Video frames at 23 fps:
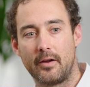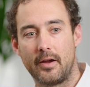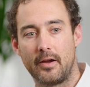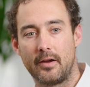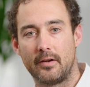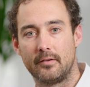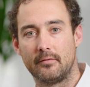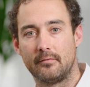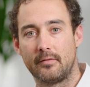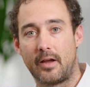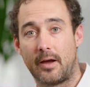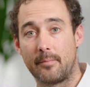
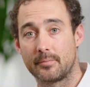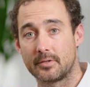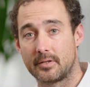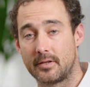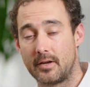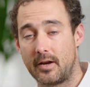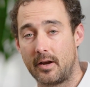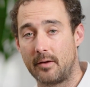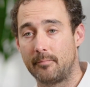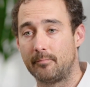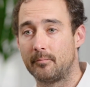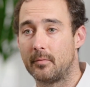in
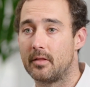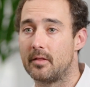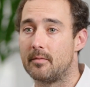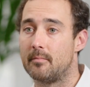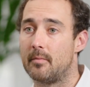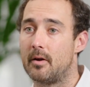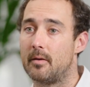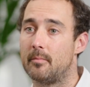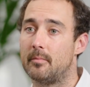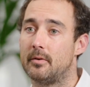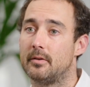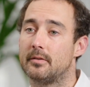Amsterdam at the
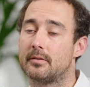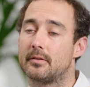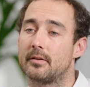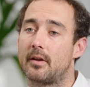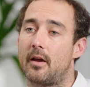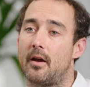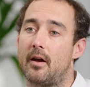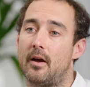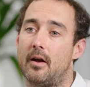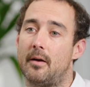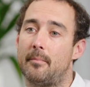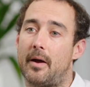moment
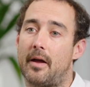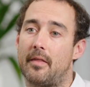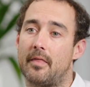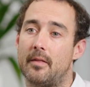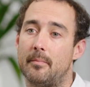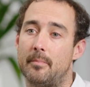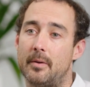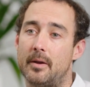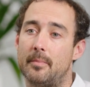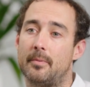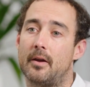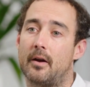at the
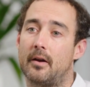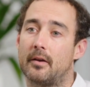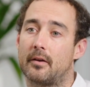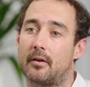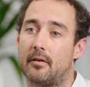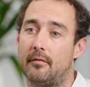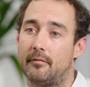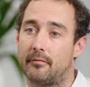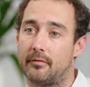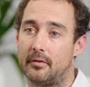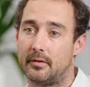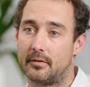BPI
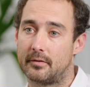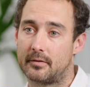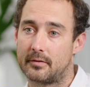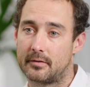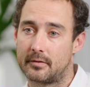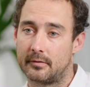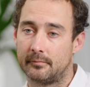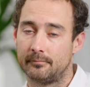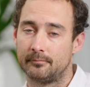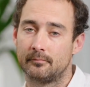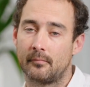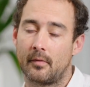conference,